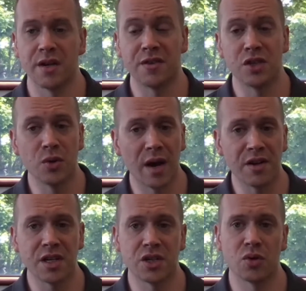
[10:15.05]
If you do have
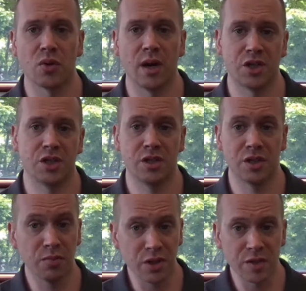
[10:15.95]
any additional questions,
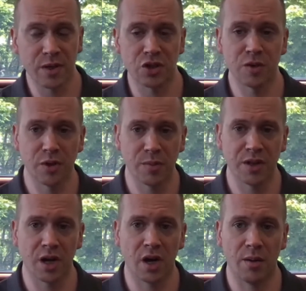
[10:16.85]
please make sure you put them in
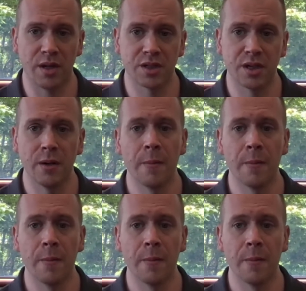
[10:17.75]
the comments.